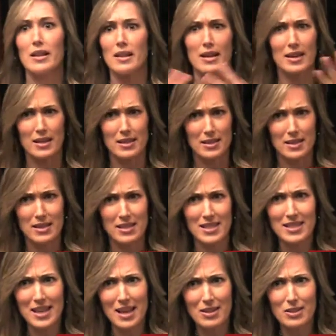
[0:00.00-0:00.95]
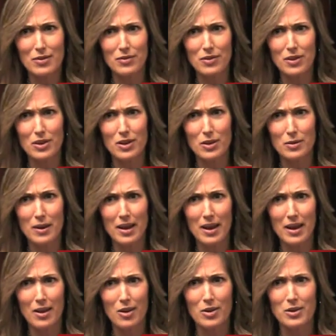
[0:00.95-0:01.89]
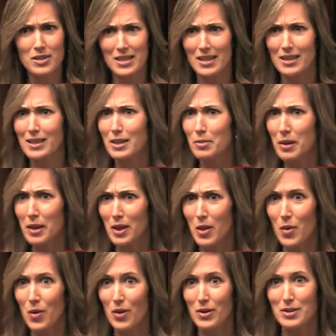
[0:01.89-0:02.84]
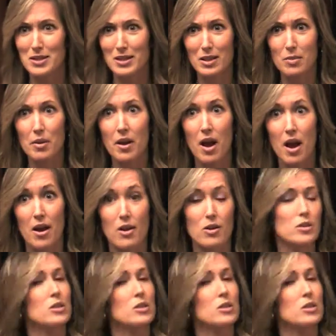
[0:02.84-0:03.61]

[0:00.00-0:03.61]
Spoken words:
Like, does this actually feel good right here? Or is it a little bit lower? Is it a little bit higher?